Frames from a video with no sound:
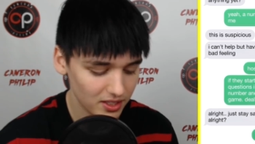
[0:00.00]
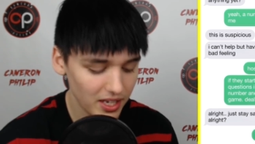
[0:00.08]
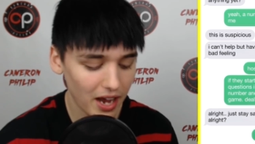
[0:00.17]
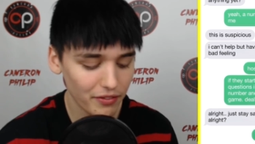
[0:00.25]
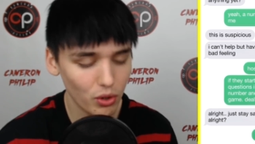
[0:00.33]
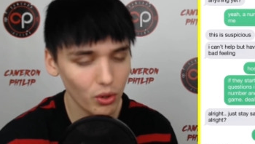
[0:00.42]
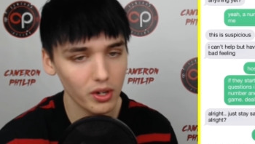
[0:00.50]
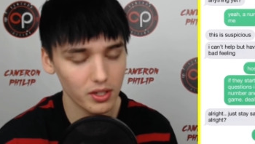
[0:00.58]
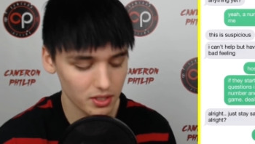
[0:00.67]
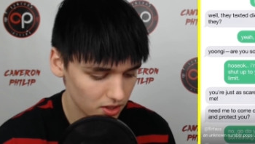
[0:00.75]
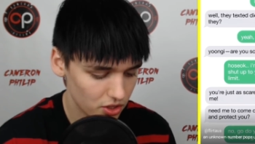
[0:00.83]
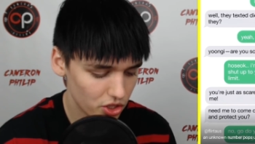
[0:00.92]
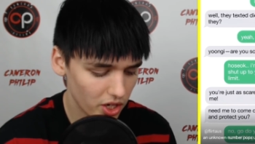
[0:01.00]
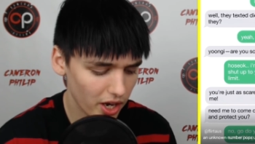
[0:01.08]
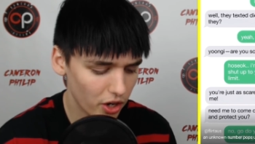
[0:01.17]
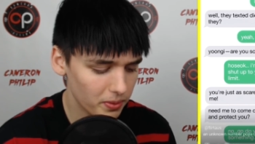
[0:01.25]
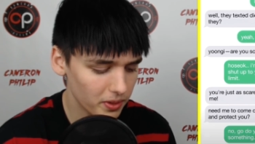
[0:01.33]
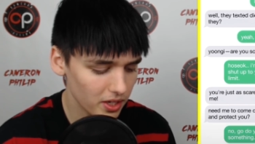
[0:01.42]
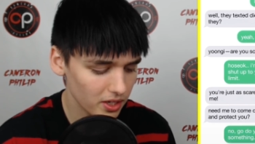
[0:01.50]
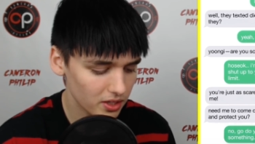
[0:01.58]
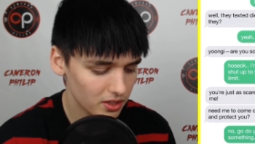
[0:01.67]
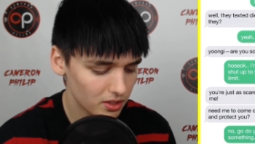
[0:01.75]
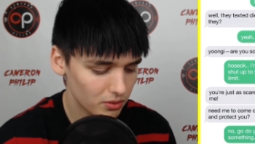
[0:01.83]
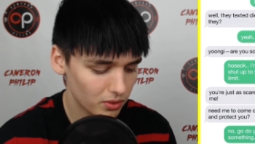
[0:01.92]
Yeah, of course. Should I open it?
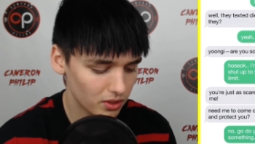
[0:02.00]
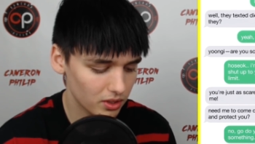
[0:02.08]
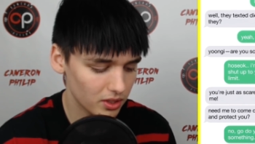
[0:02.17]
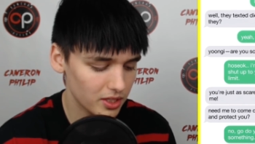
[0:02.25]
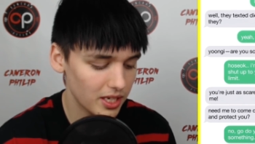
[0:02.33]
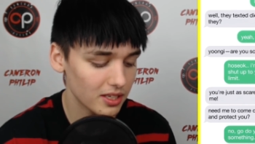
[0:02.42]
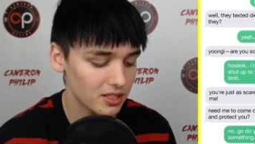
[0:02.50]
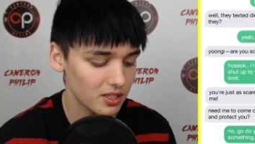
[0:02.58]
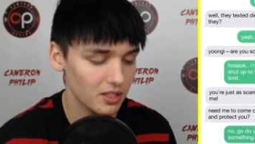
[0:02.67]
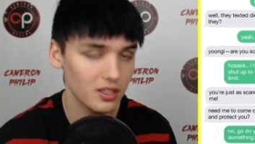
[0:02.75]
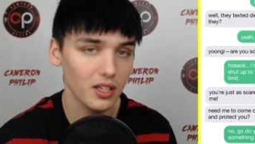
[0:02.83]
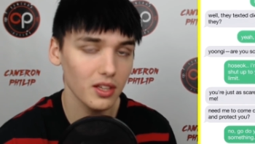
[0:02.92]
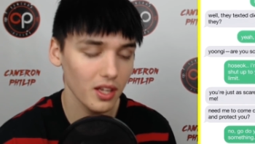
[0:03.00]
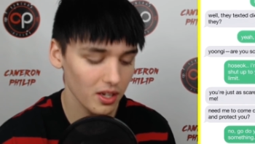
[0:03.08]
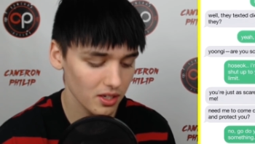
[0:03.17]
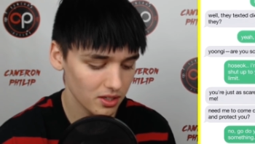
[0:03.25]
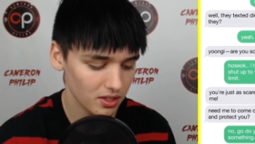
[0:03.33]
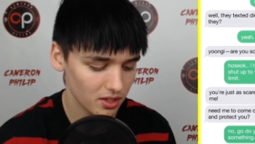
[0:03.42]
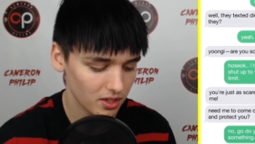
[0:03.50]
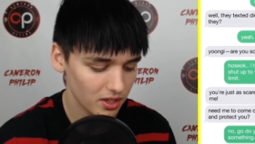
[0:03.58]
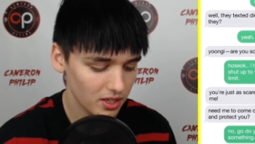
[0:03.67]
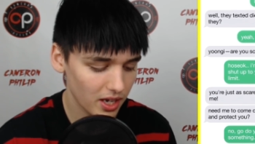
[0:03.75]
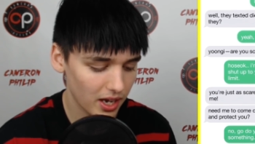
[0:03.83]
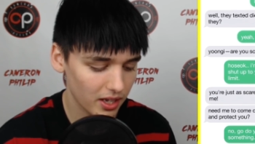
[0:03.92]
Well, they texted, didn't they?
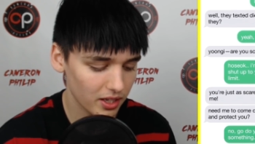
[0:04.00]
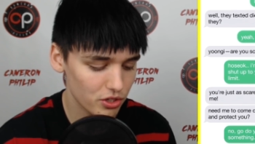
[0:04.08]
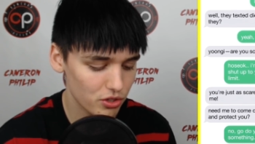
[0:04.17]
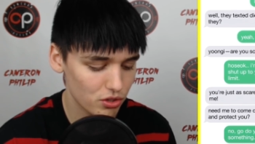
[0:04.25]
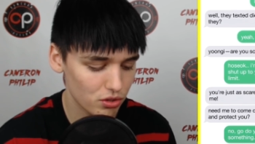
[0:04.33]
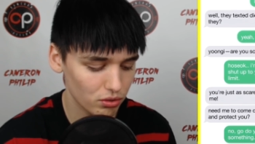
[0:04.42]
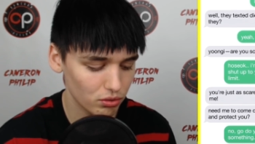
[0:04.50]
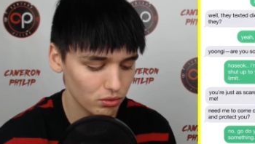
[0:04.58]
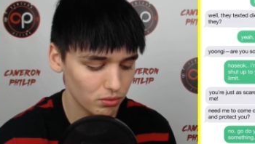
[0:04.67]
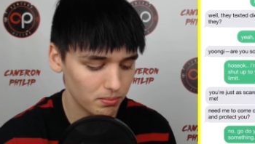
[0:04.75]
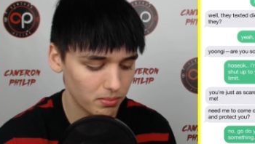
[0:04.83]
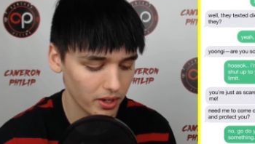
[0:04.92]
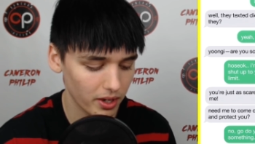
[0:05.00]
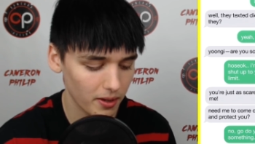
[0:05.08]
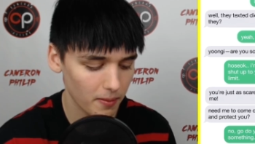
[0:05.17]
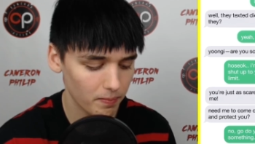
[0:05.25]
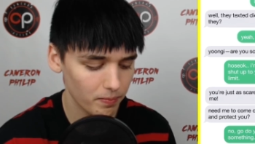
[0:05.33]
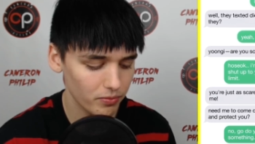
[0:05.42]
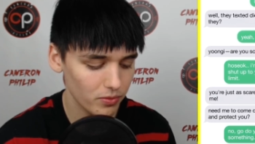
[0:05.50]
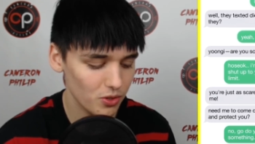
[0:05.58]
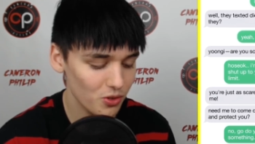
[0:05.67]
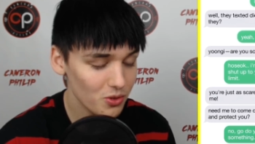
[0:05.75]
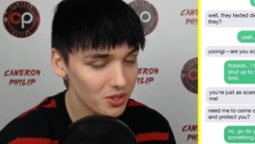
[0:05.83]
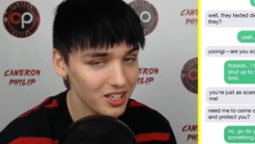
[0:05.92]
Yeah, that's true, but
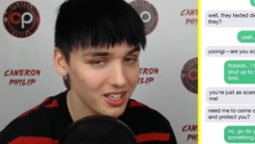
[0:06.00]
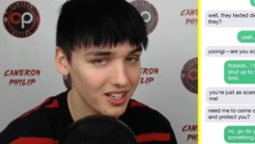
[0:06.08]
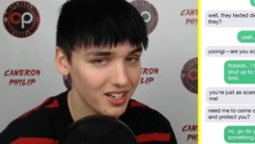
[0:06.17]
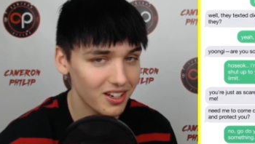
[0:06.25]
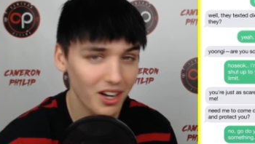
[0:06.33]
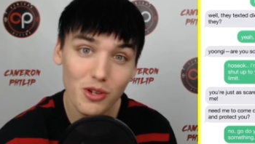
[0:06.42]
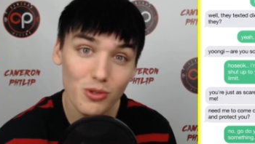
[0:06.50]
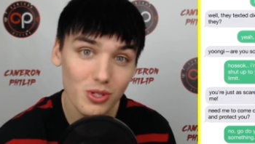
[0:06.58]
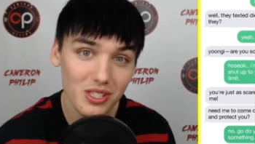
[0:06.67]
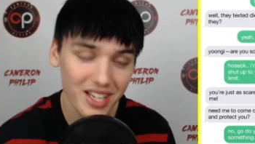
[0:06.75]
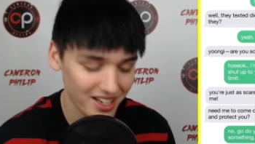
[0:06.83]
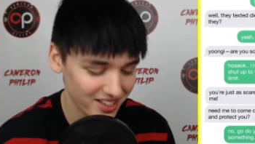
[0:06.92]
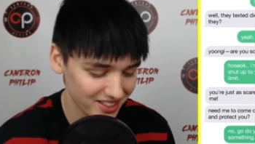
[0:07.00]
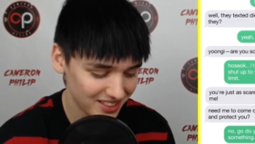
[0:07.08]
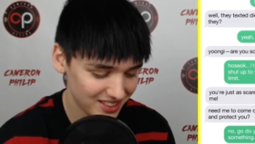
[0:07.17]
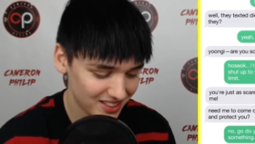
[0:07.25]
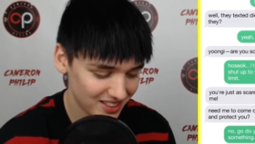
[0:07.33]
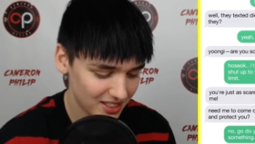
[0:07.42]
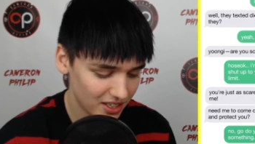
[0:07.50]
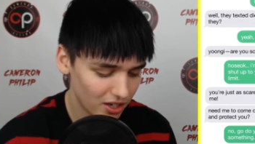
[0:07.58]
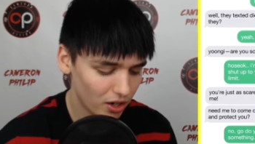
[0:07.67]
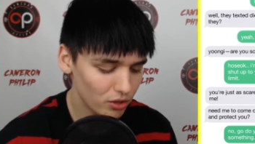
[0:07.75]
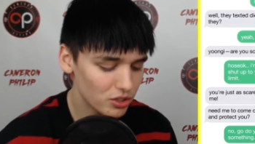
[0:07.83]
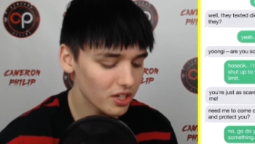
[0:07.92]
Yoongi, are you scared?
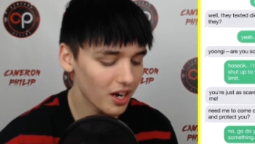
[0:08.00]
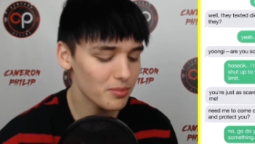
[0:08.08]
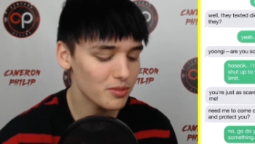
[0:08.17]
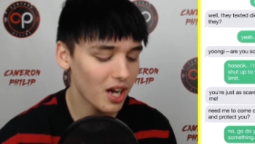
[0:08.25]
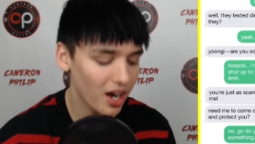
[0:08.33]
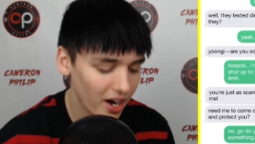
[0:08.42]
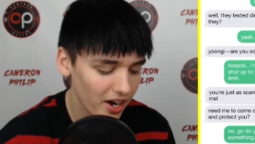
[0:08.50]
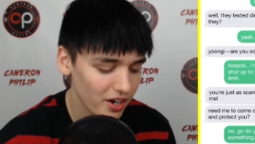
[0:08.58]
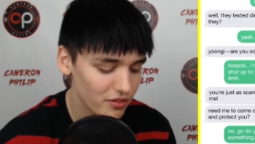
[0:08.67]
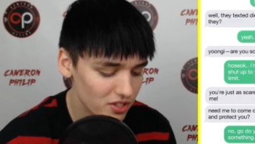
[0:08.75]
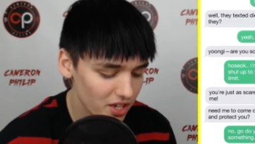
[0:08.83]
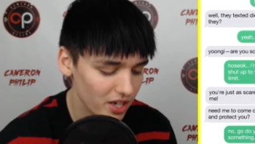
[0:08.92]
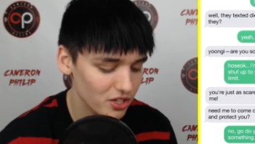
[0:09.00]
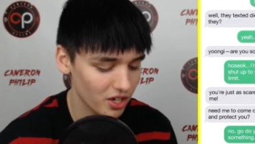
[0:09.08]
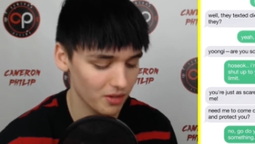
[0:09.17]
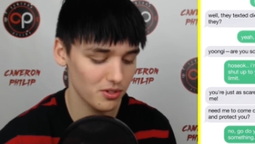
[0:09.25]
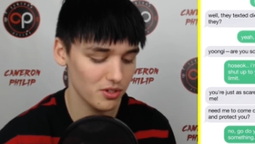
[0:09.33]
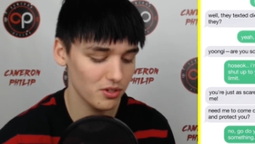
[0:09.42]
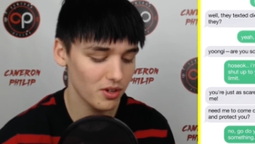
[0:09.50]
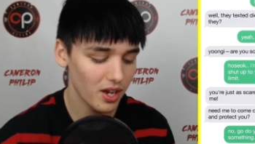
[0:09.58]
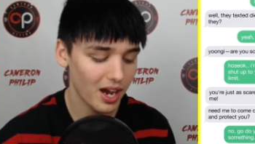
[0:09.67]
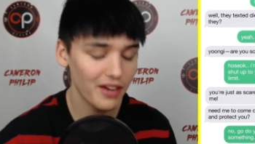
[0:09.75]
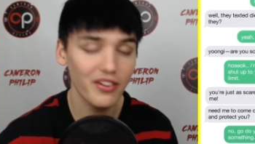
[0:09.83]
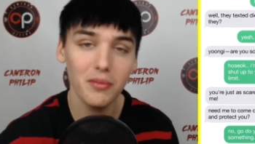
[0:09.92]
Hoseok, I'm tired of saying shut up to you.
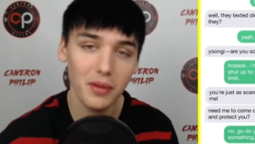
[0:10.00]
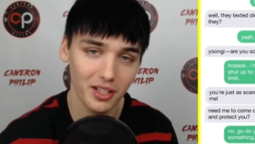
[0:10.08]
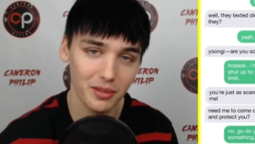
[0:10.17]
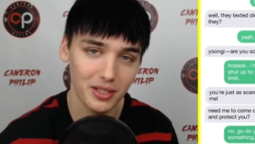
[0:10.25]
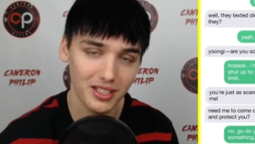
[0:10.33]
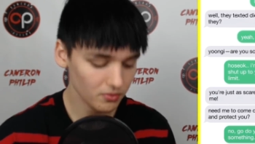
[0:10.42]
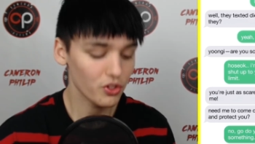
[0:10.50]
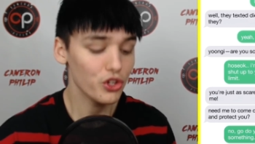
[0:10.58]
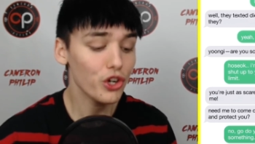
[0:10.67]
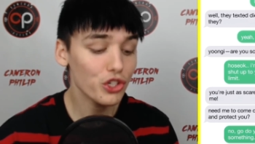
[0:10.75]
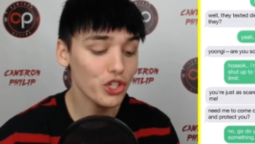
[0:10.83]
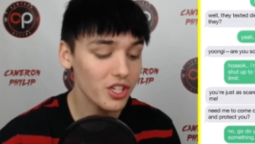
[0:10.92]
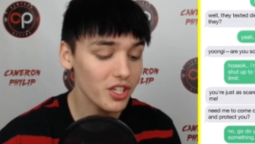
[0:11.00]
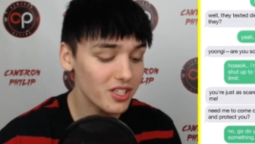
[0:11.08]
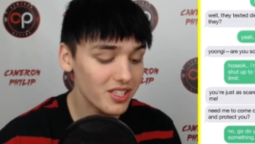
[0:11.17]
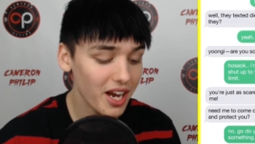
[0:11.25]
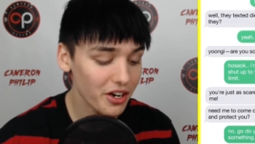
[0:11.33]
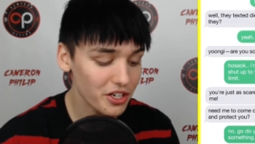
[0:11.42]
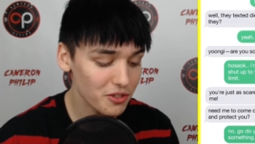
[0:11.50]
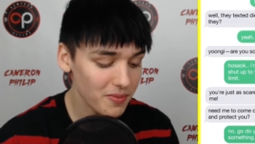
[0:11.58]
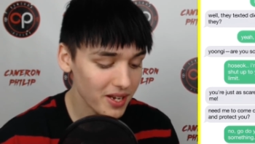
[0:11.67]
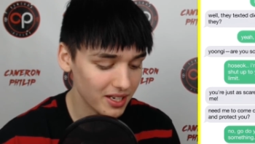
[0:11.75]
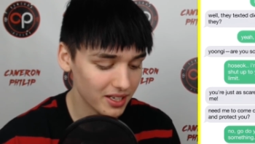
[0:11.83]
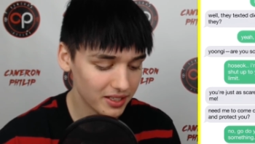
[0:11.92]
I've hit my limit. You're just as scared as
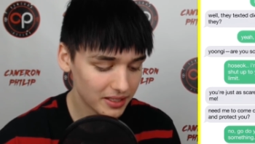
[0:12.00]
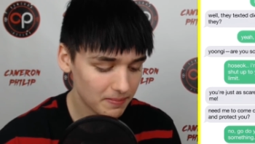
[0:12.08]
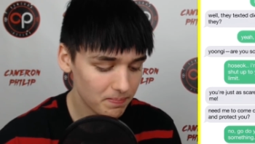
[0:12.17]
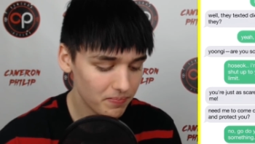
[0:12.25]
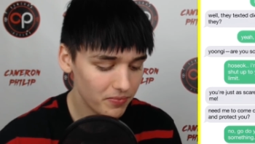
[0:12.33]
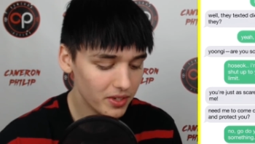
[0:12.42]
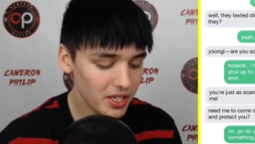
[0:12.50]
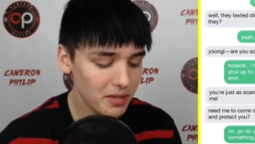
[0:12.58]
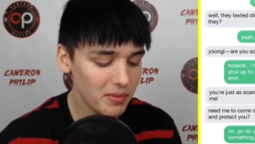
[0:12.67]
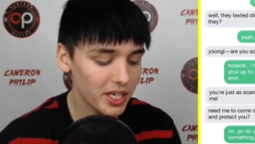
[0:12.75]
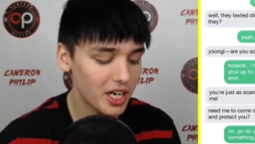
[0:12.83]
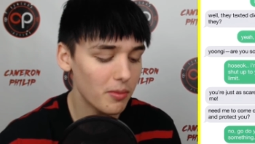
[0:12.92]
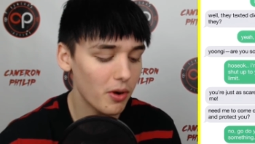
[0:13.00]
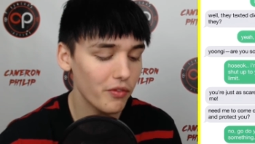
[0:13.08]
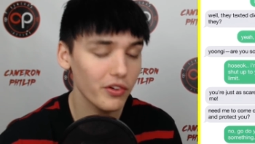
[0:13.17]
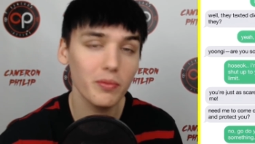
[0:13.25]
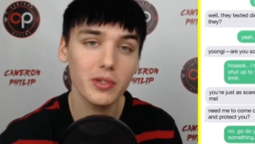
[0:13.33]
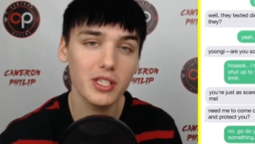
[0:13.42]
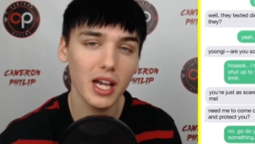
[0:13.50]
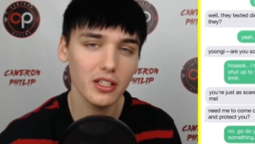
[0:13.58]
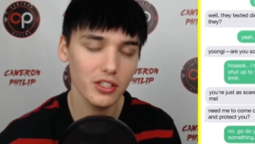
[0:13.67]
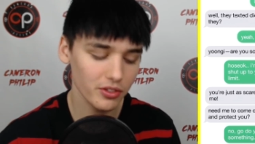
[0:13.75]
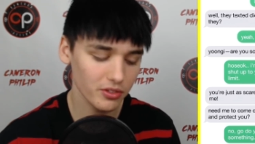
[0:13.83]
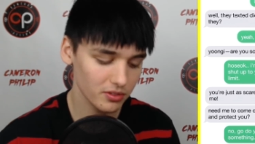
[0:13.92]
me. Need me to come over and
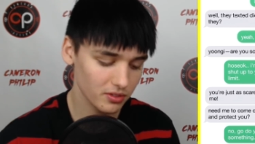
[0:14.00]
protect you?